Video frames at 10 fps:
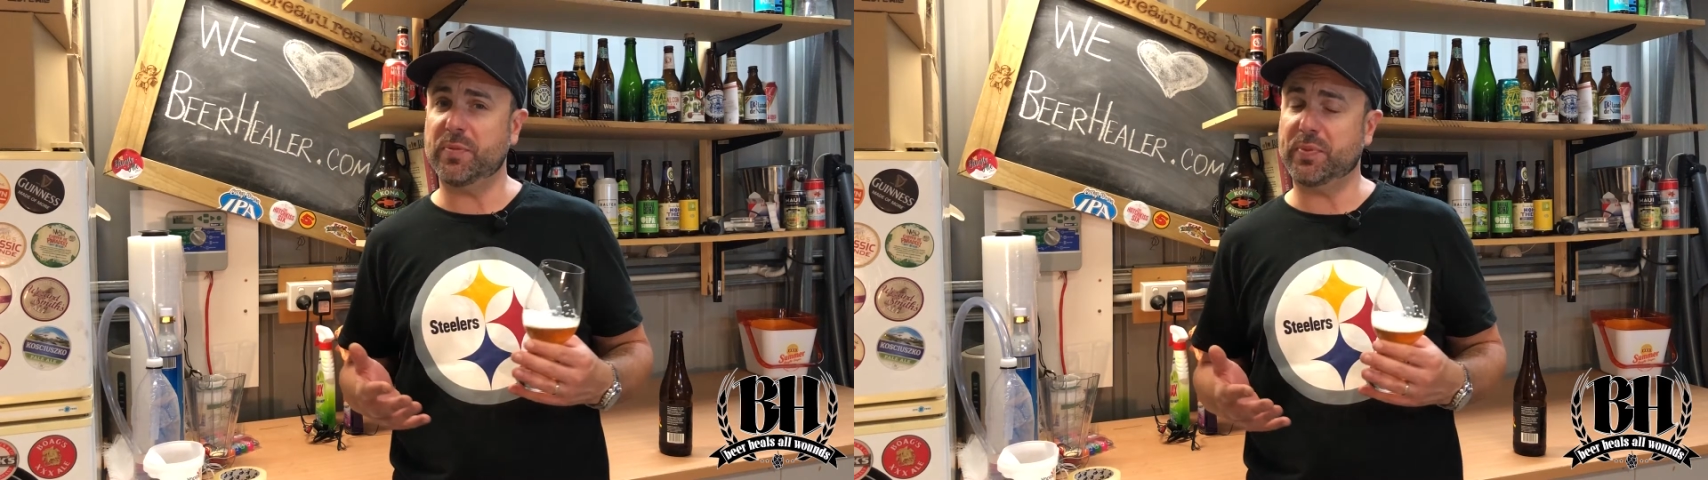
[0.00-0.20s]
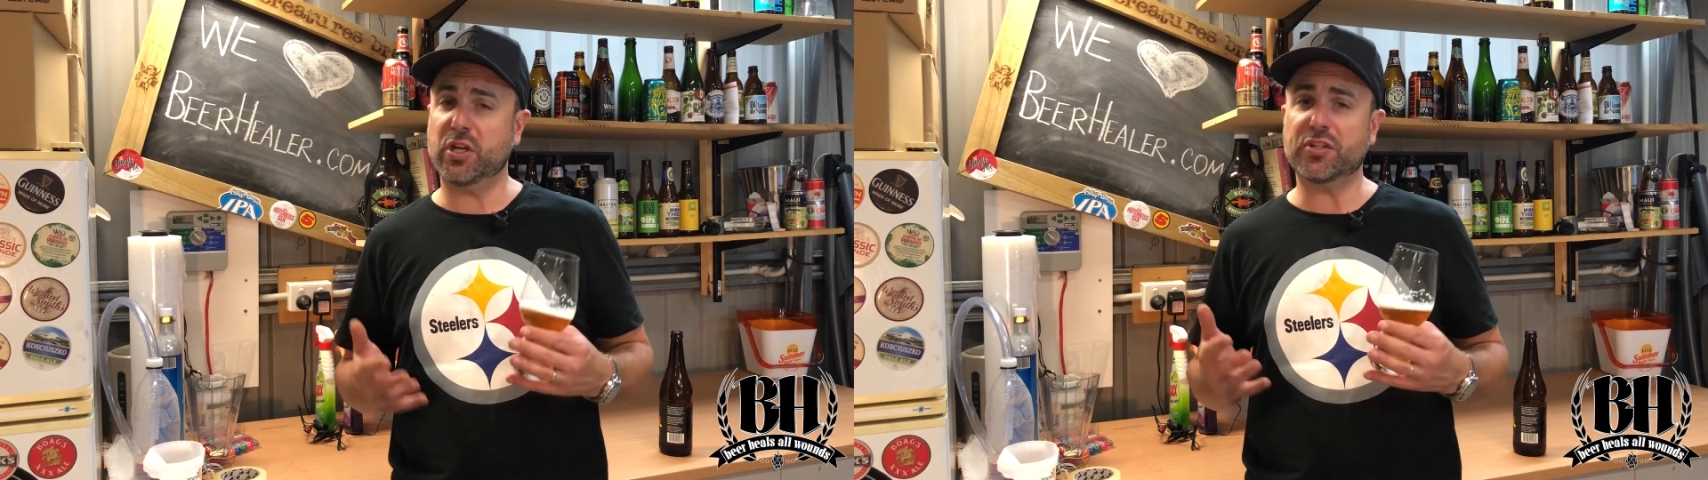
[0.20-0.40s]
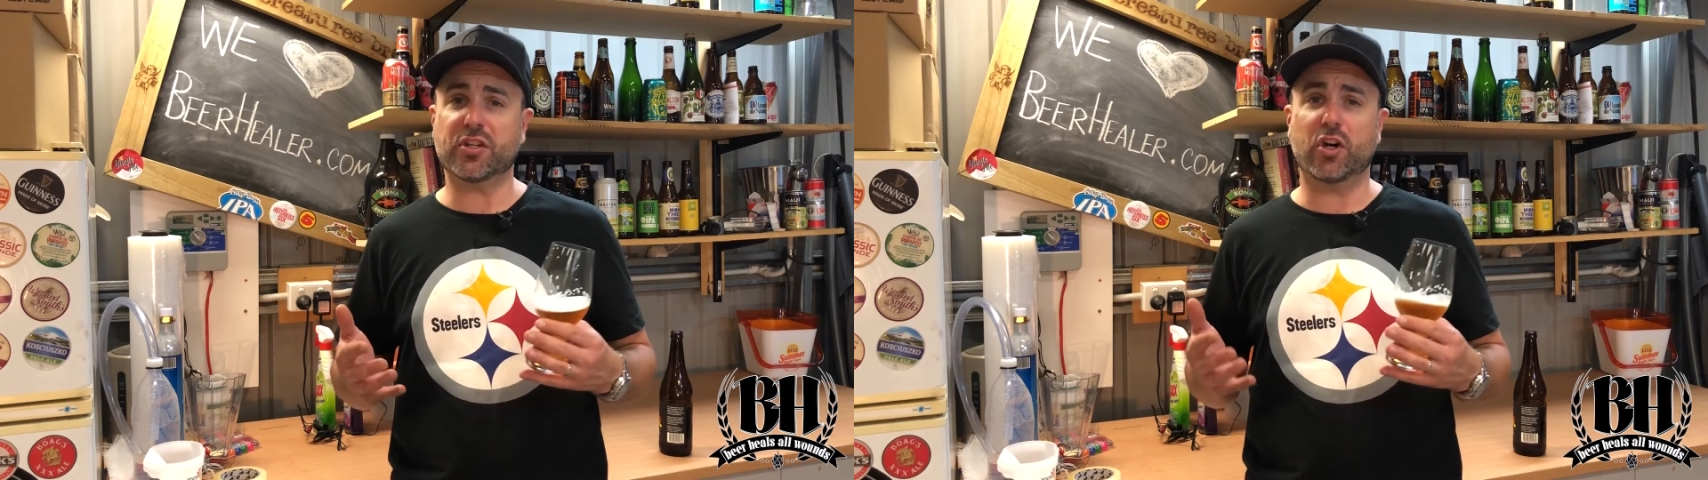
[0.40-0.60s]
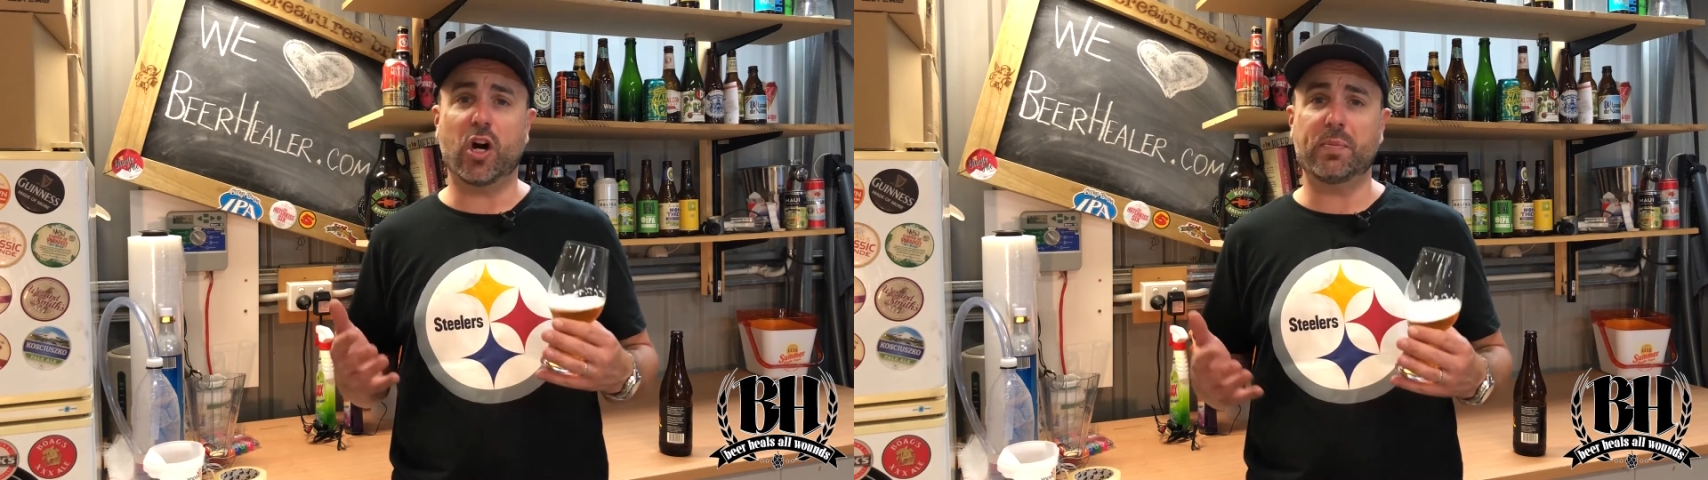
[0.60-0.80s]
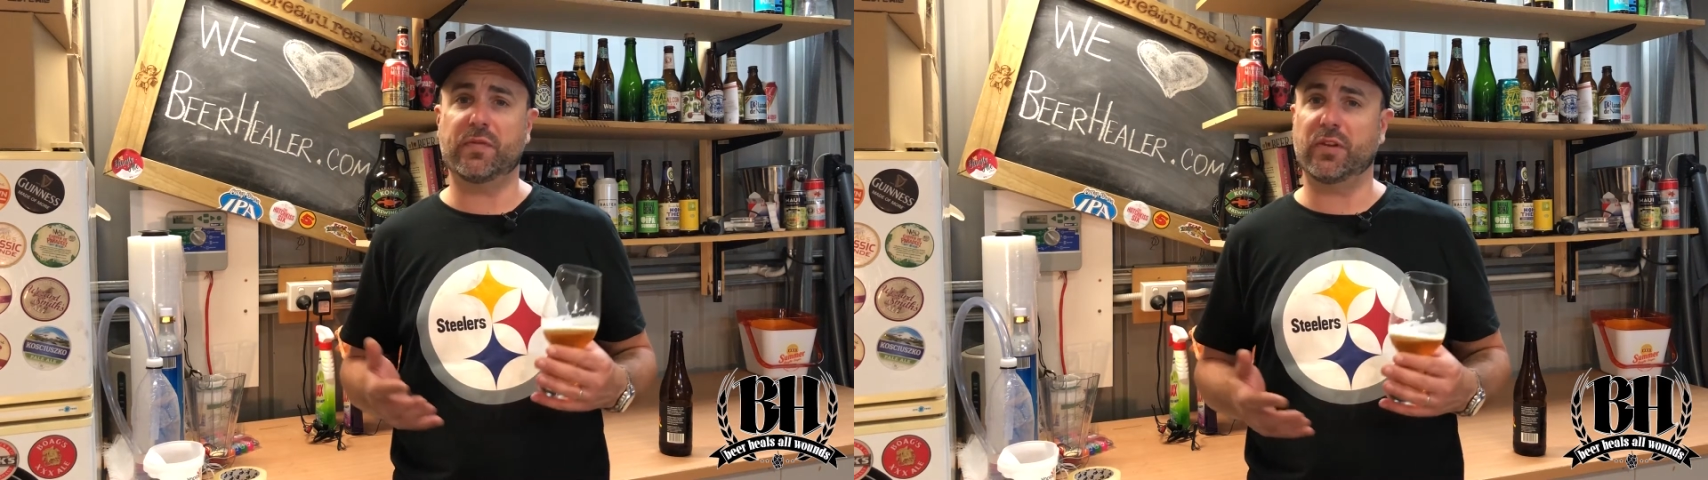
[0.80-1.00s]
that because of the
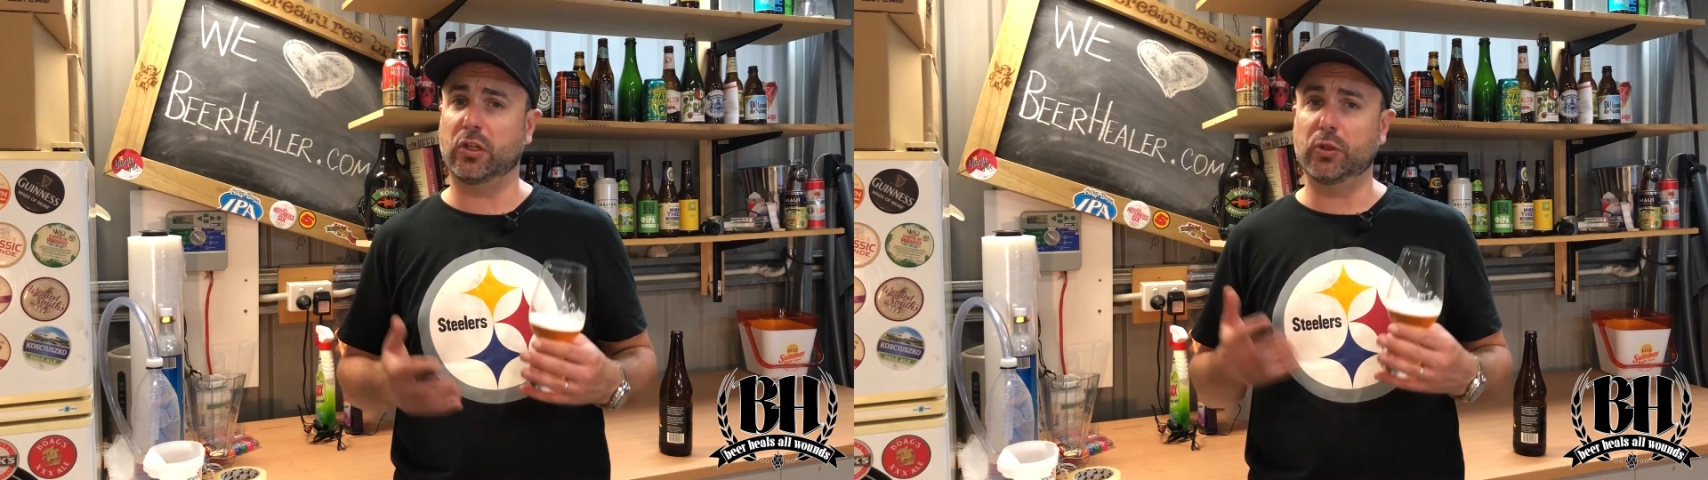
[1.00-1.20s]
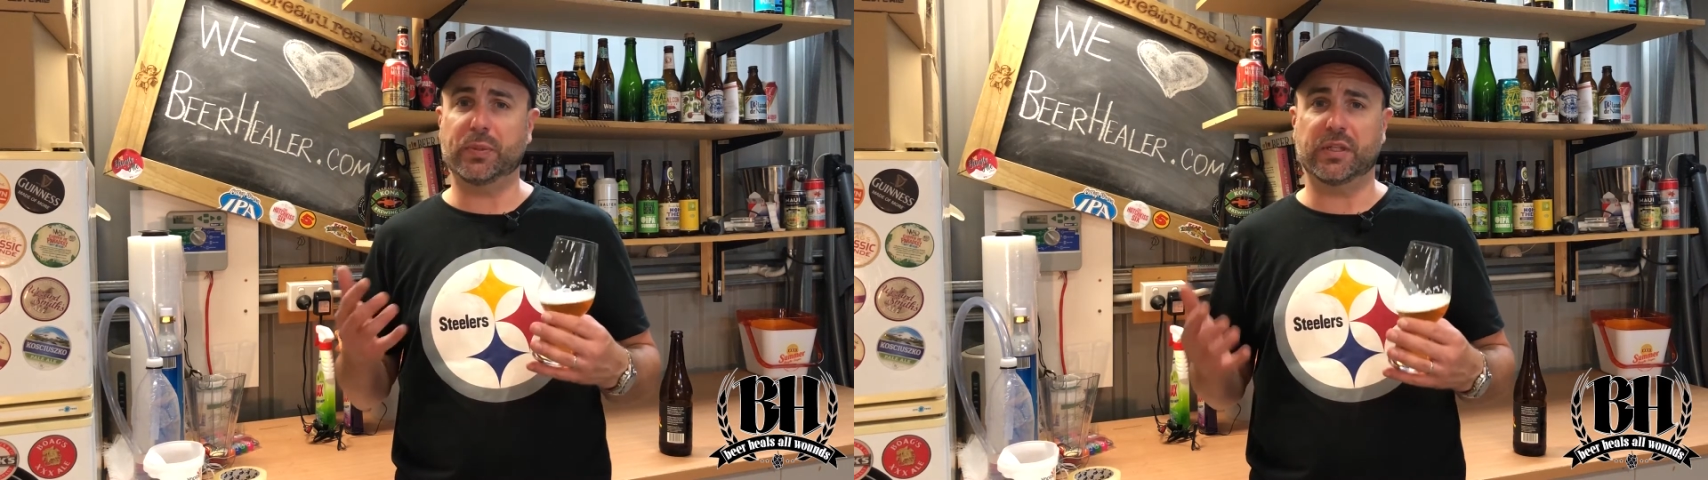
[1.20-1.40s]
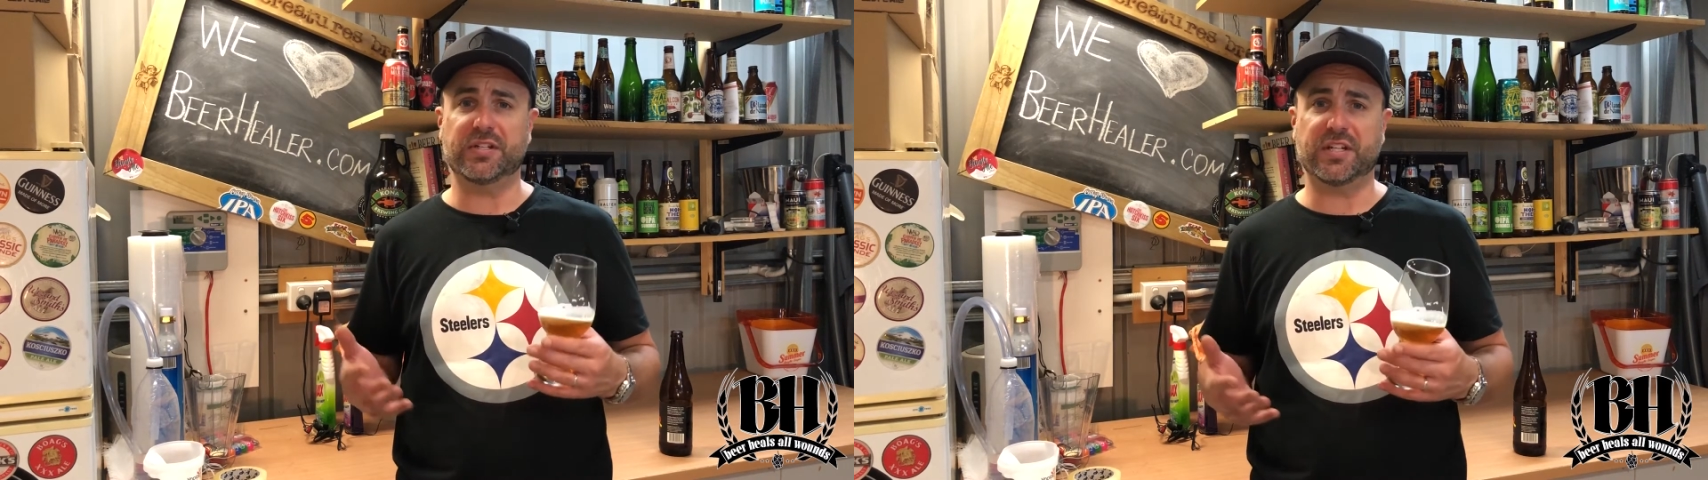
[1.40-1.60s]
hype of the lupulin